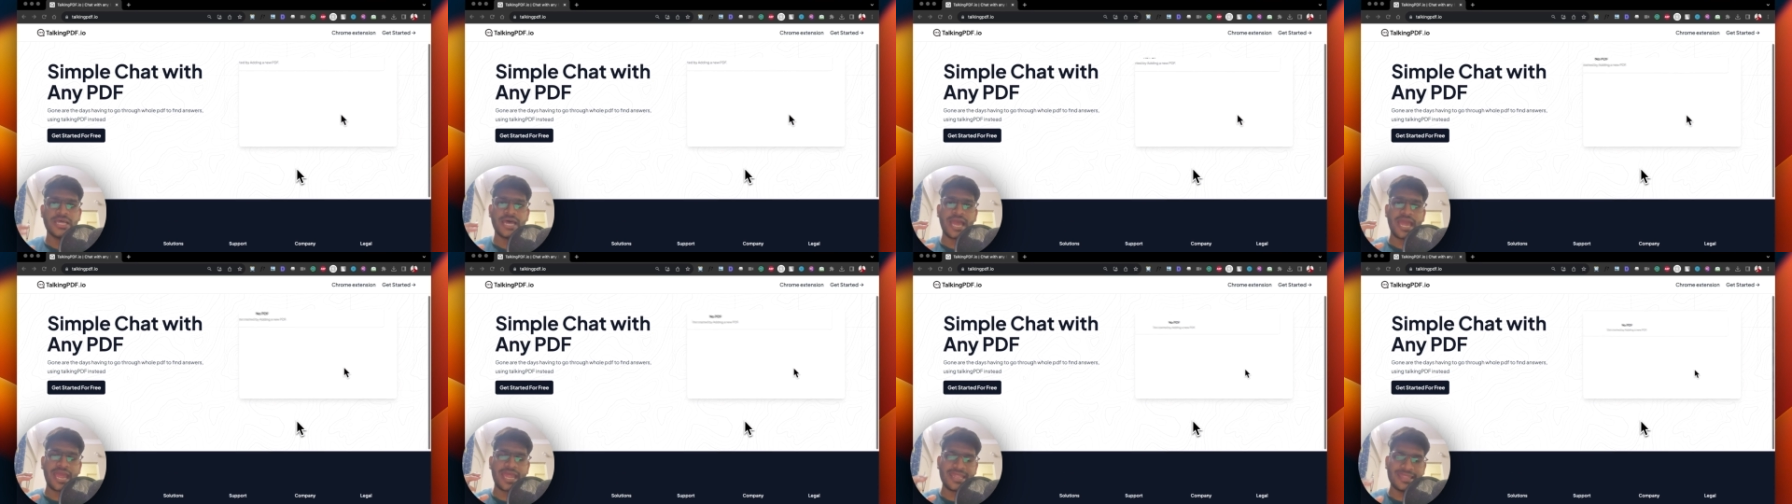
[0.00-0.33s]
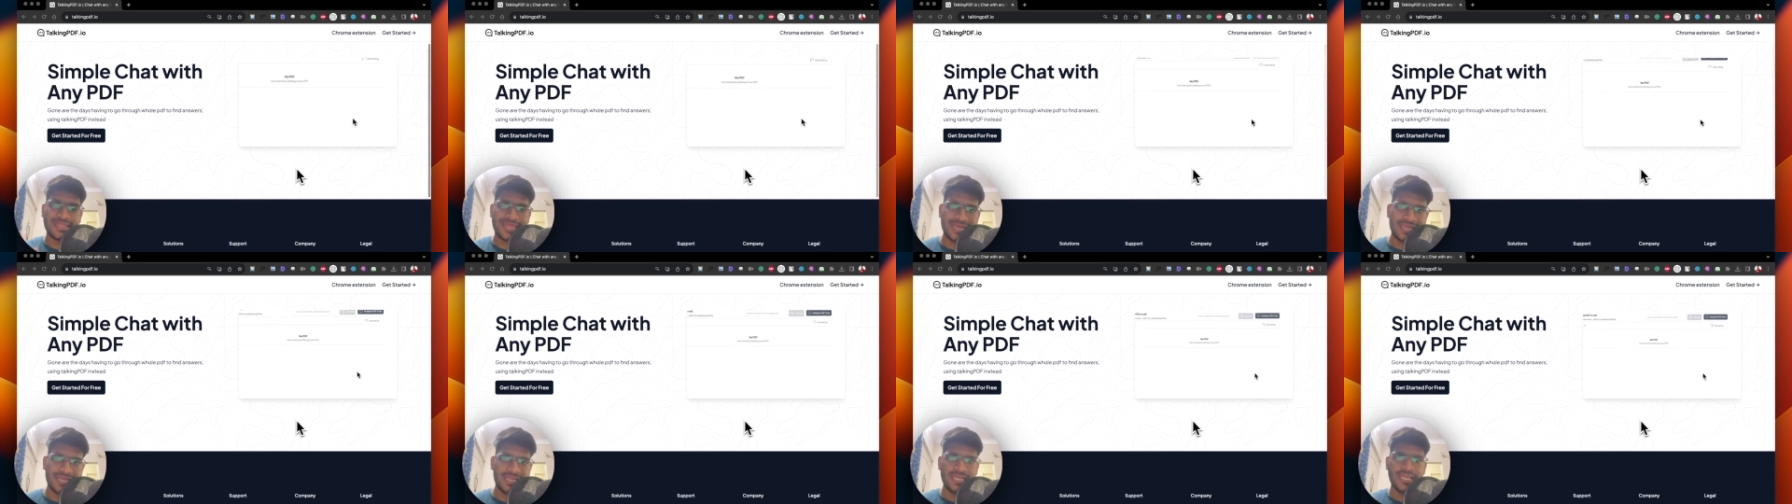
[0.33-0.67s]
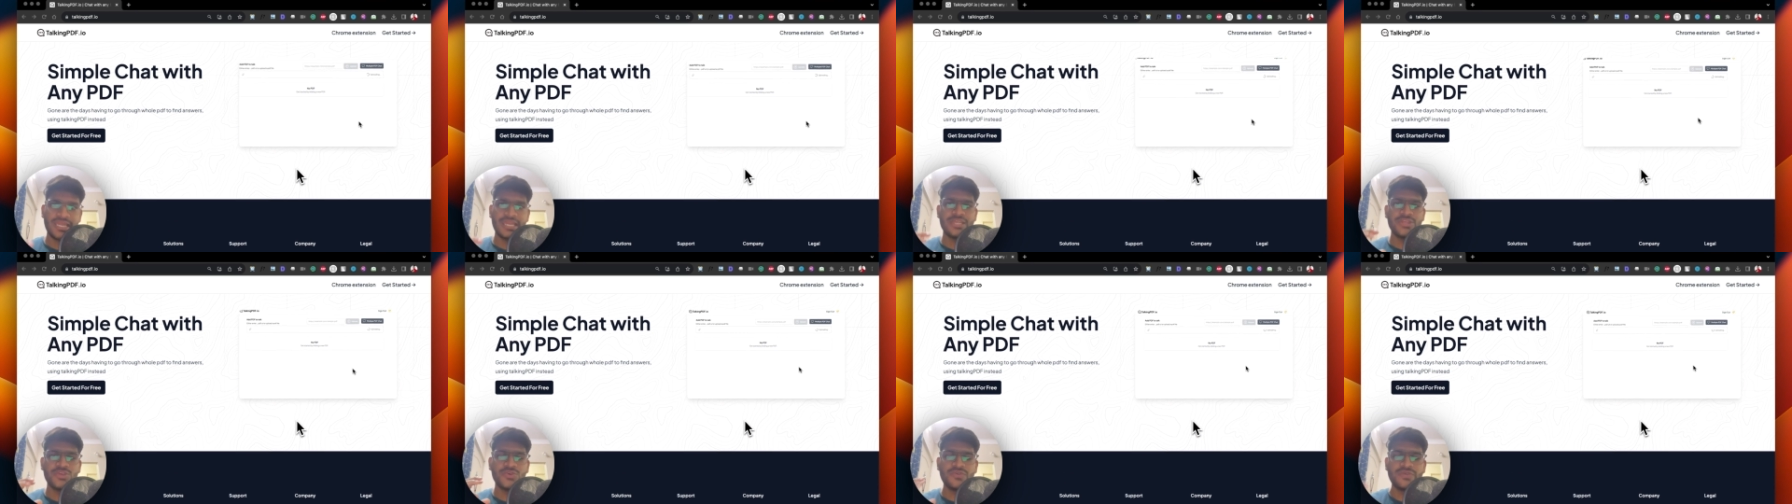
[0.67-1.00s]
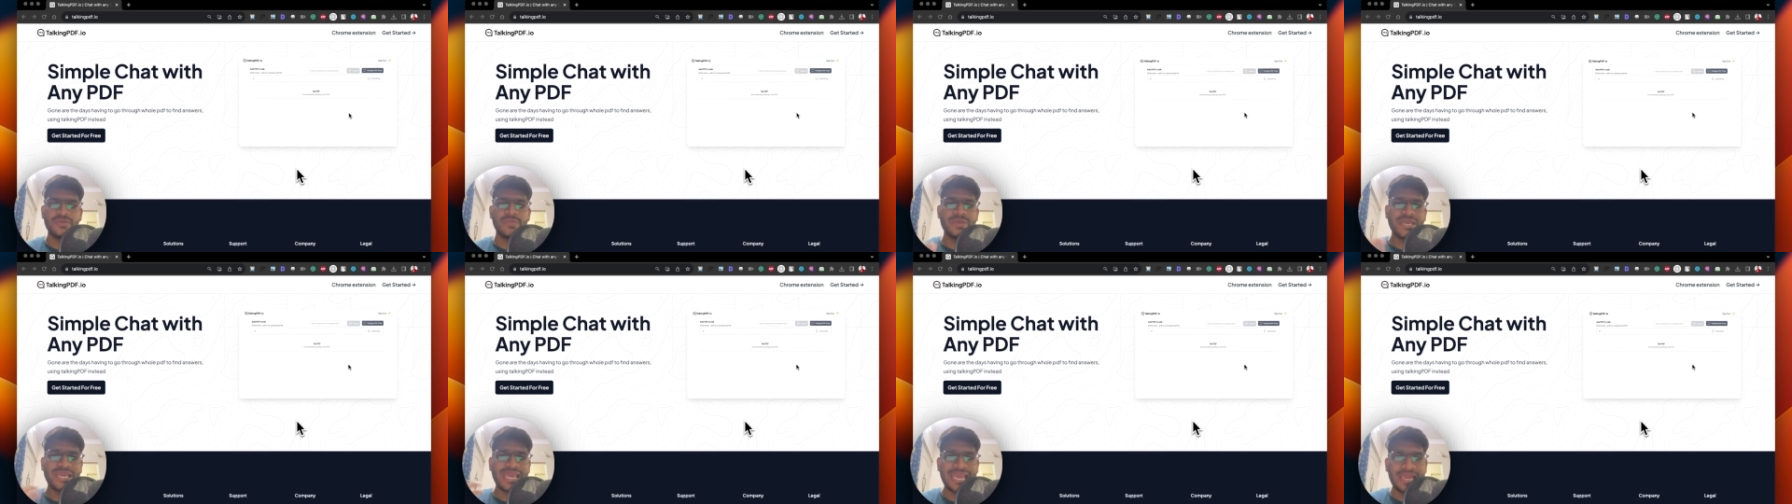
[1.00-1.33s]
and then you will
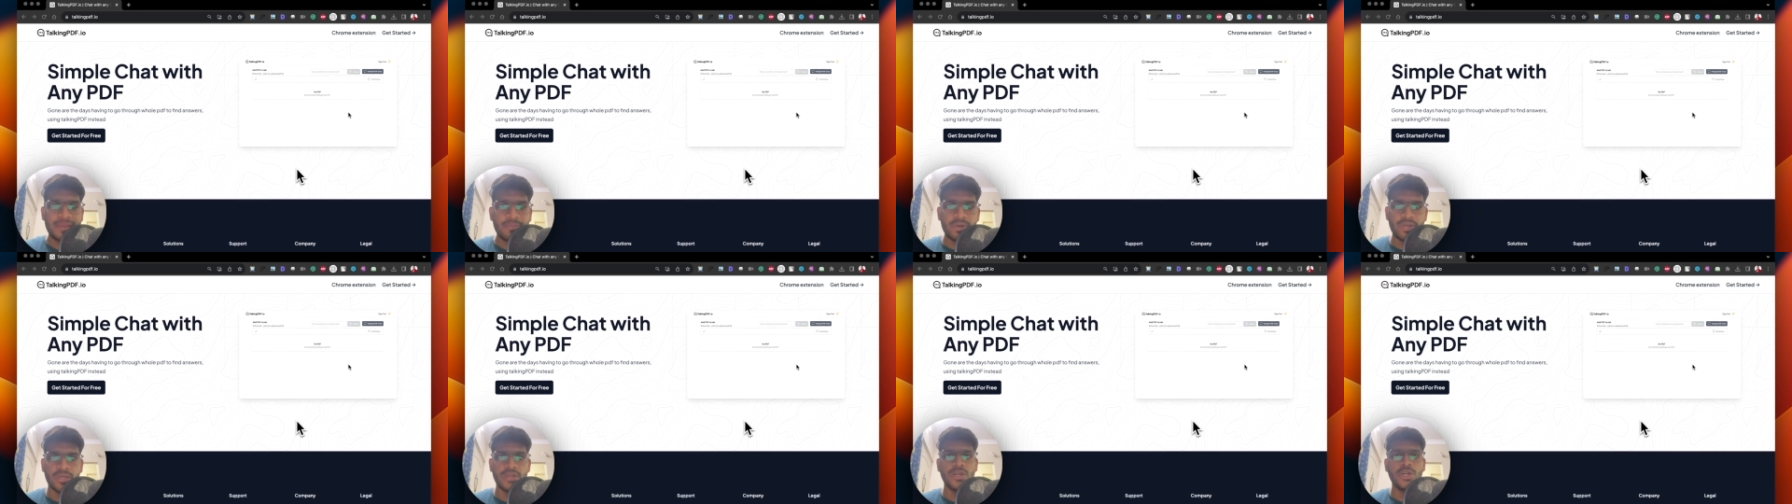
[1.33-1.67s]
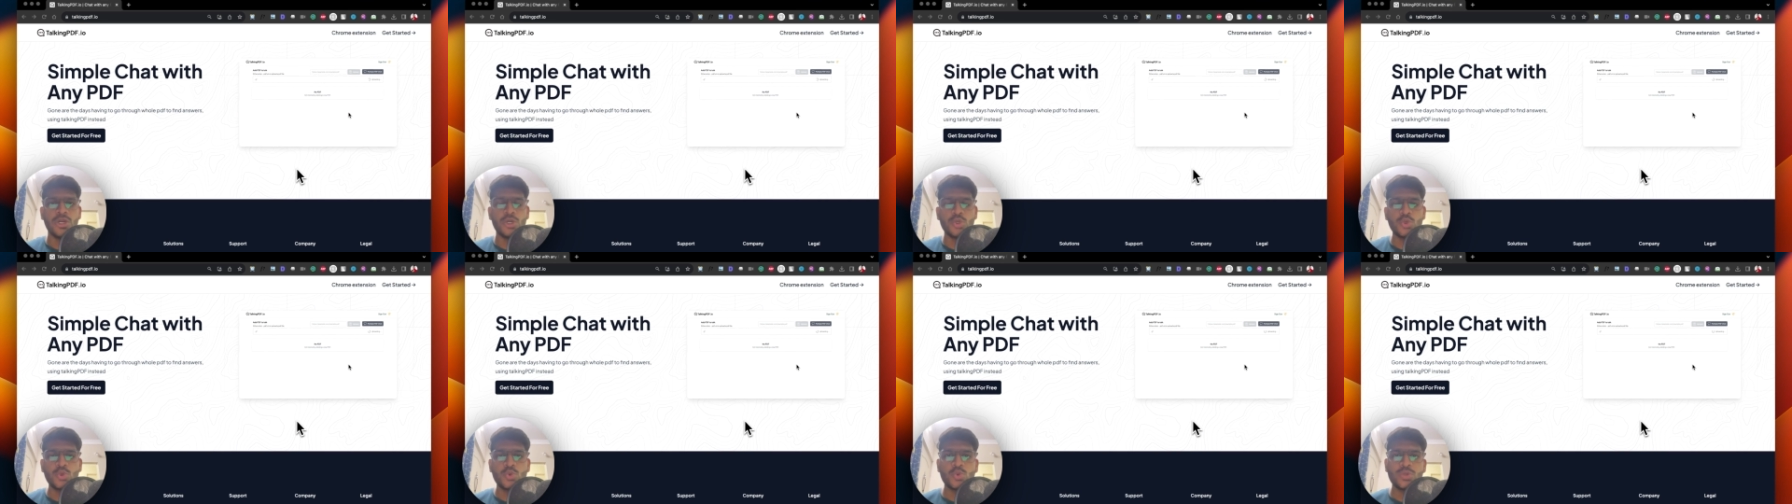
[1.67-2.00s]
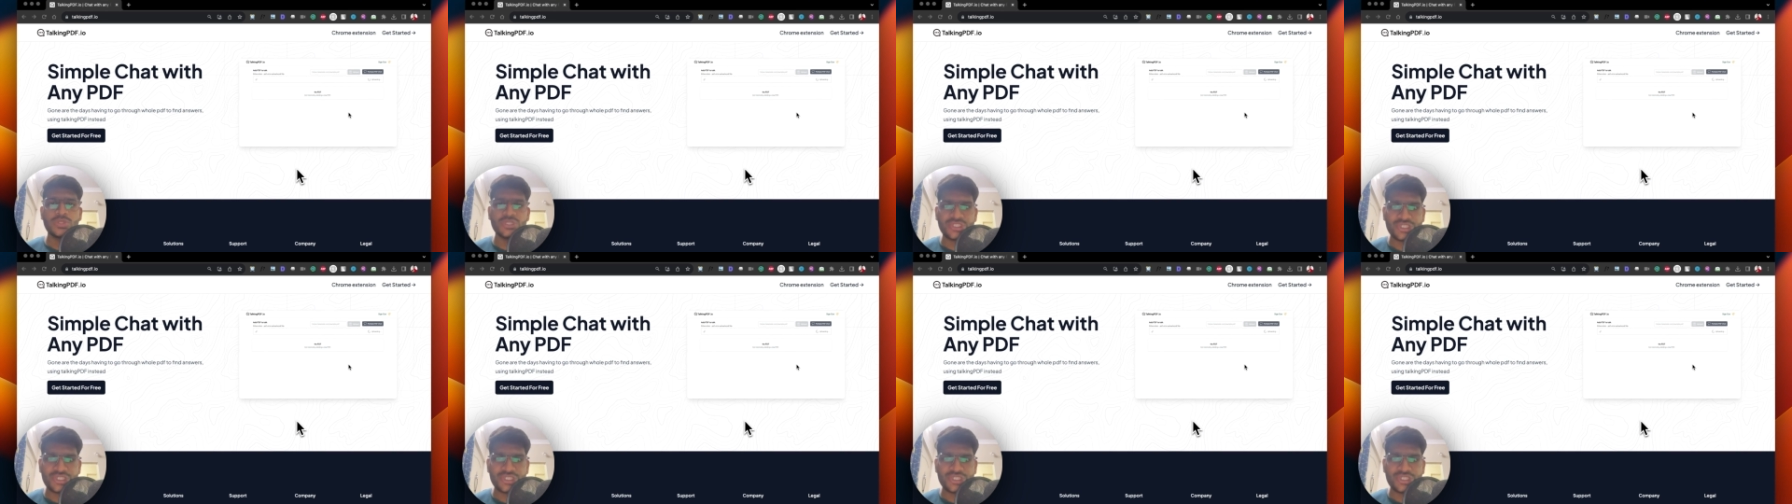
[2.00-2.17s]
be able to